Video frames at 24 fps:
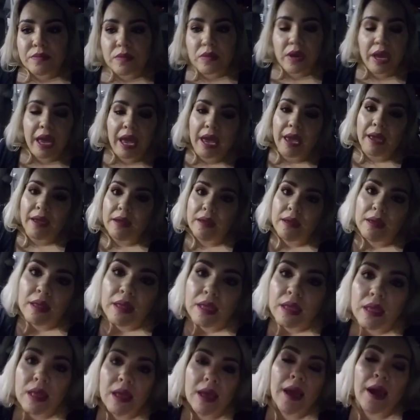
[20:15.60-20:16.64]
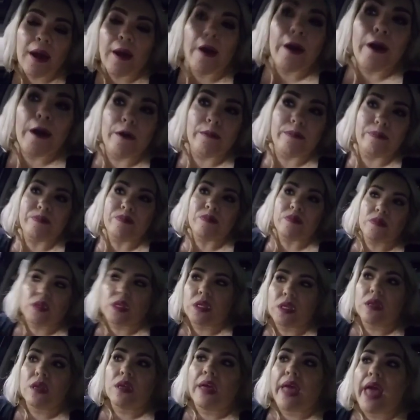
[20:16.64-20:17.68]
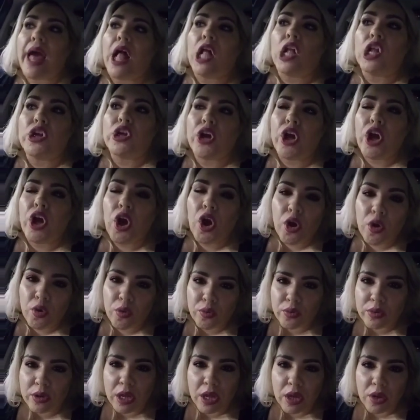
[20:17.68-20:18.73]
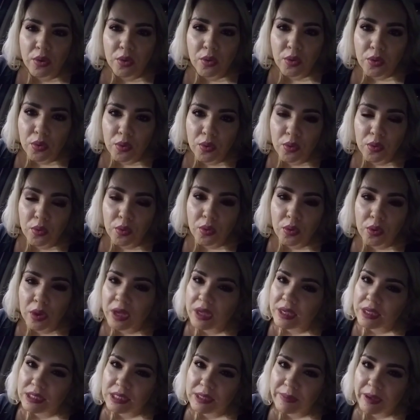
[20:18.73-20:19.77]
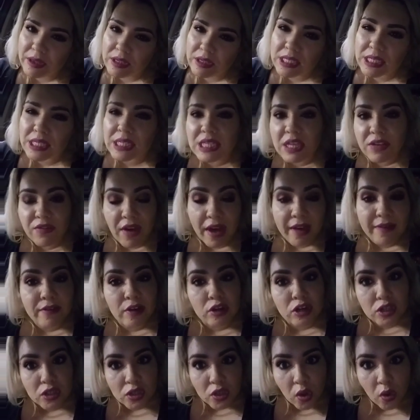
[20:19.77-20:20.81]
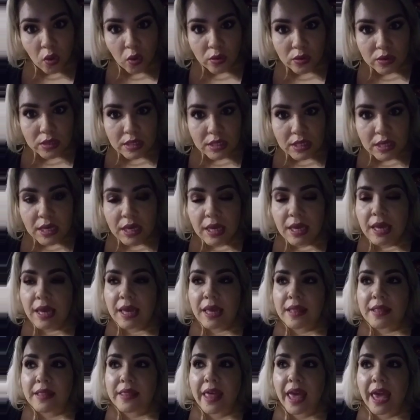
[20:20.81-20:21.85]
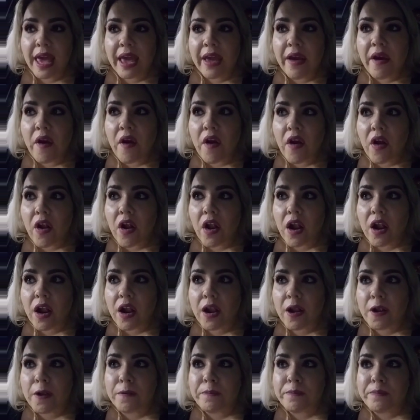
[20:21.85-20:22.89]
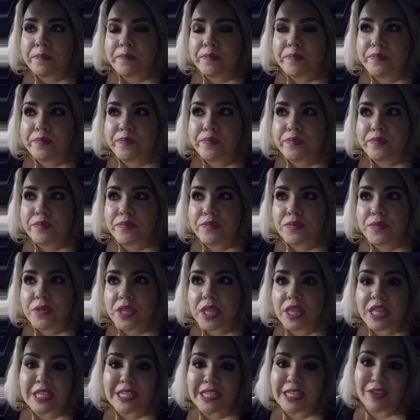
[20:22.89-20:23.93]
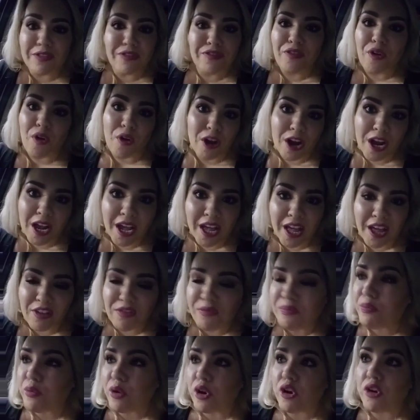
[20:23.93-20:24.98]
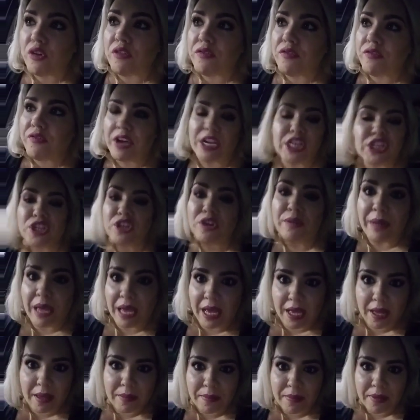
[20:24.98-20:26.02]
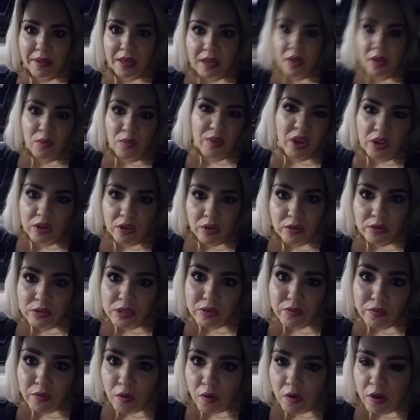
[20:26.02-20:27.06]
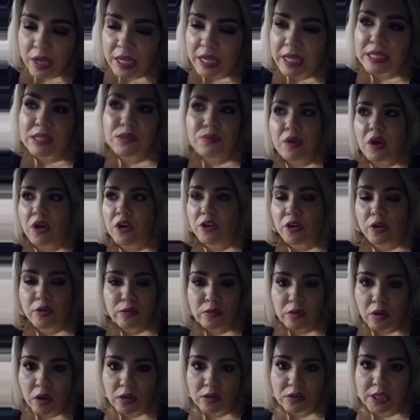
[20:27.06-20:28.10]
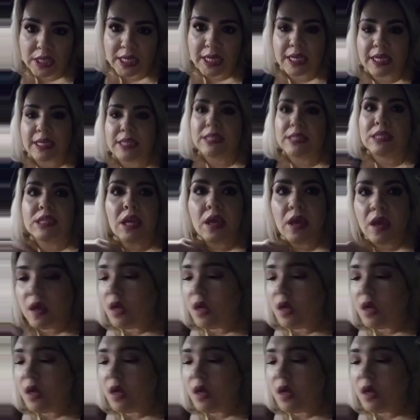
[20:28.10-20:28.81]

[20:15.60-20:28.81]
okay? Alcone is about 65 years old. They are the Sephora of professional makeup. We all know who Sephora is. We all know who Ulta is.